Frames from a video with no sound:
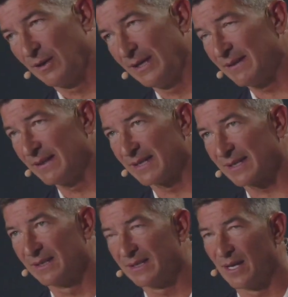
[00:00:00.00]
Anything
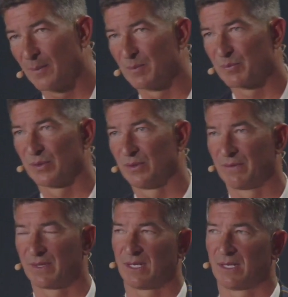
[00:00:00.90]
that can help
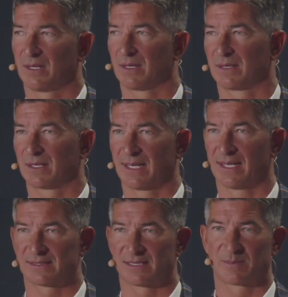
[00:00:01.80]
improve the
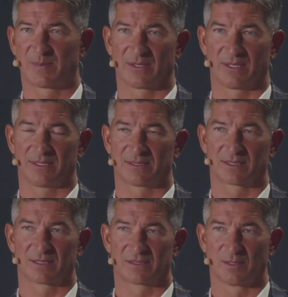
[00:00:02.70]
guest
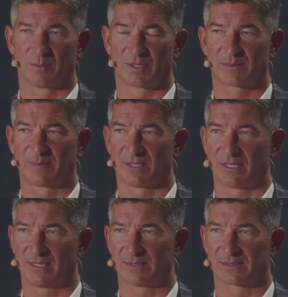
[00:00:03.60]
experience, the consumer
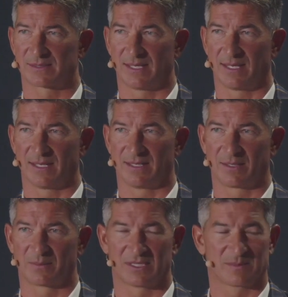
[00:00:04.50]
experience, and
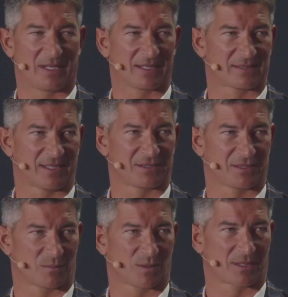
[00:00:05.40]
increase
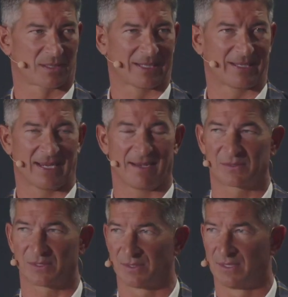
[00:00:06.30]
monetization are worth getting
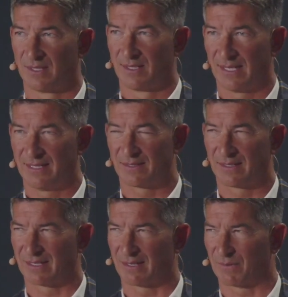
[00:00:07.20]
after.
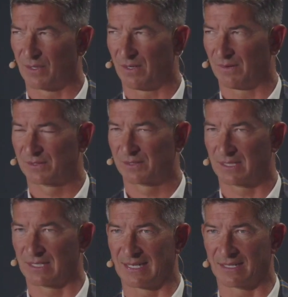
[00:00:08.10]
Anything that involves
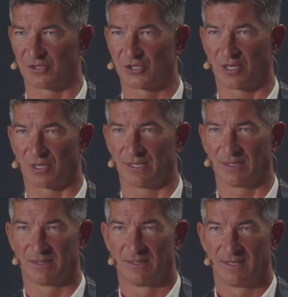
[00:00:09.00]
a lot of
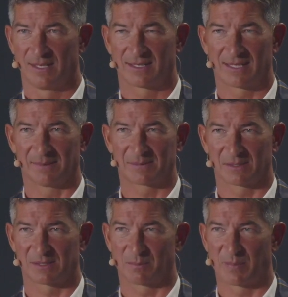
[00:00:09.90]
jargon and
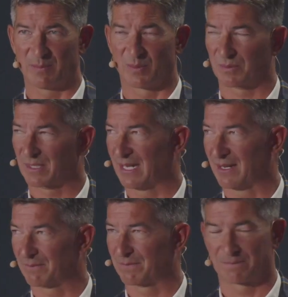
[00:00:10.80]
concepts that people
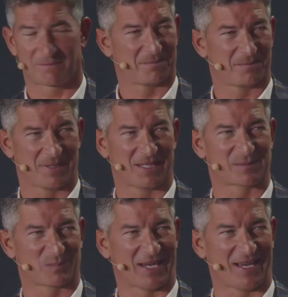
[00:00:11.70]
can't
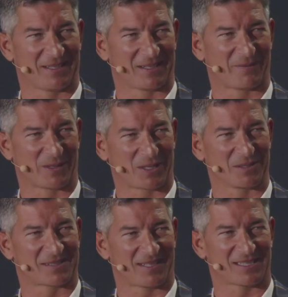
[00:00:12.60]
explain in a very
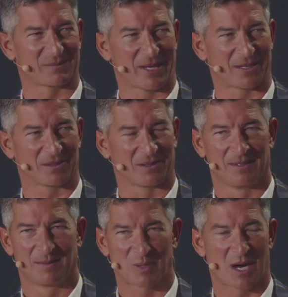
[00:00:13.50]
concise manner
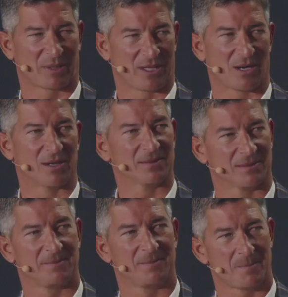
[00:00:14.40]
probably aren't.